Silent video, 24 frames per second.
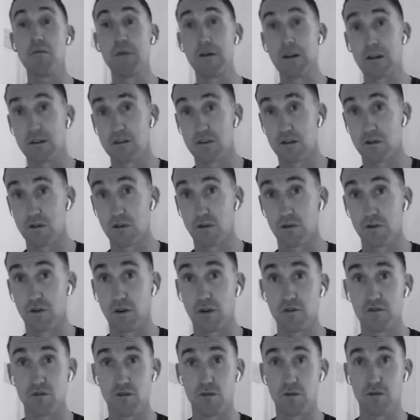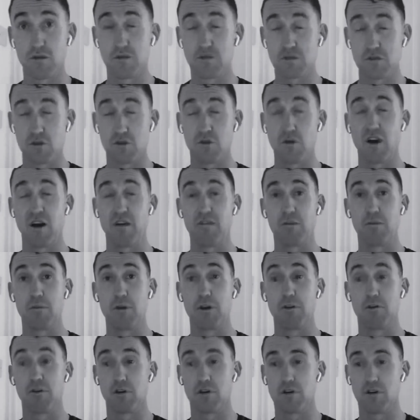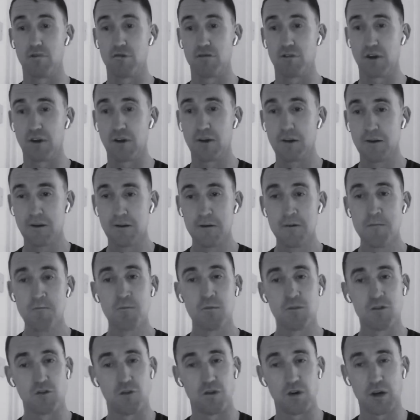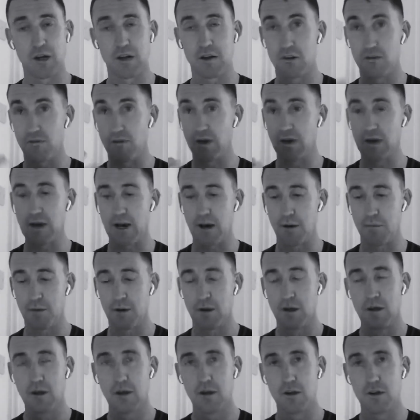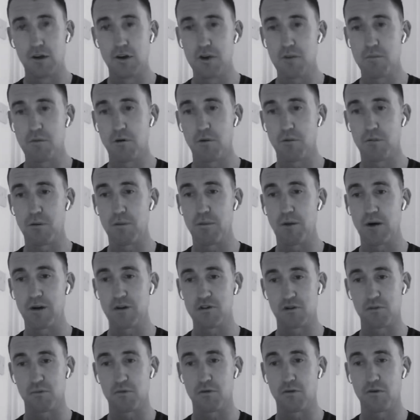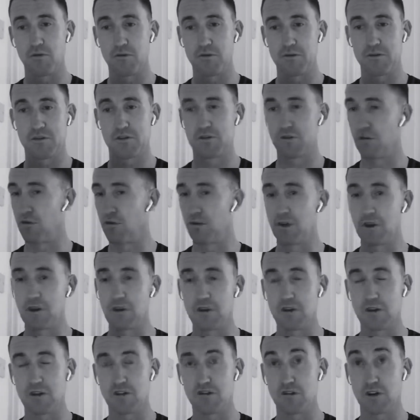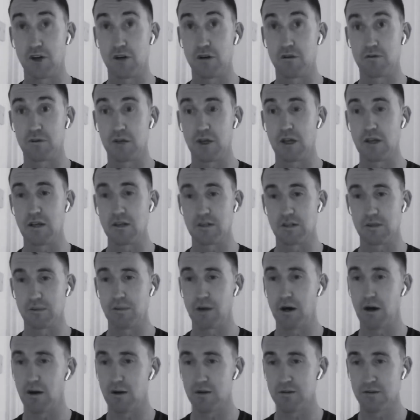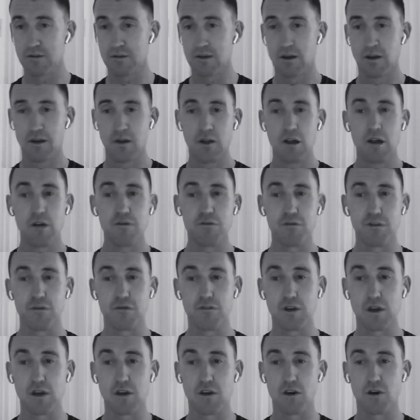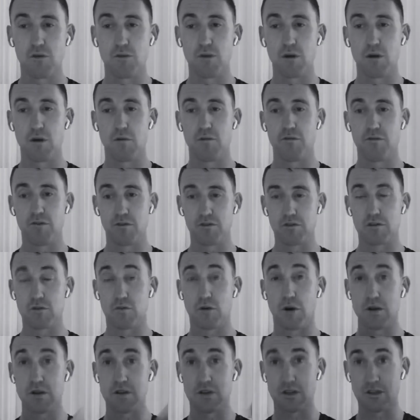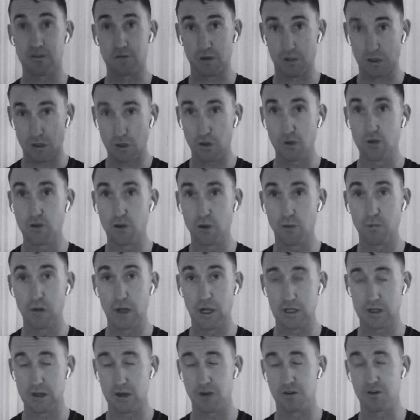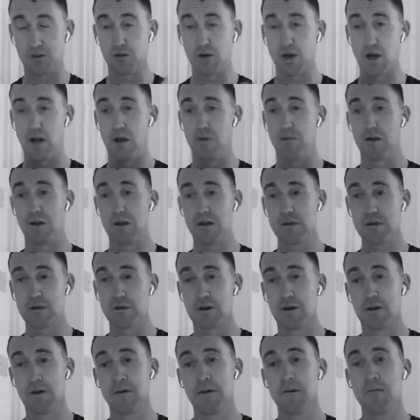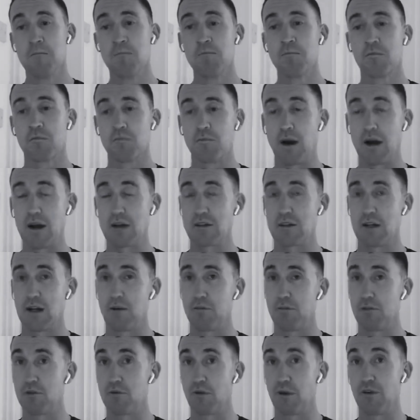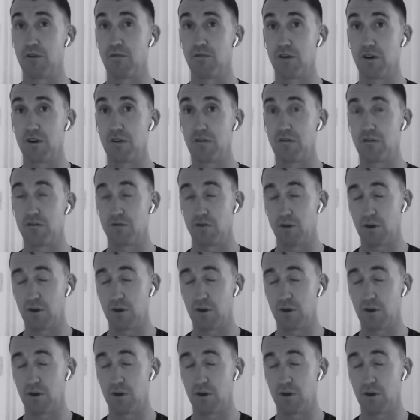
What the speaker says: minutes or so you have a minute recovery. So again, to recap, 9 burpee box jump overs, don't need to straighten out the knees in the box. 15 dumbbell front squats, that's with 2 dumbbells or 2 kettlebells. Max on that would be 22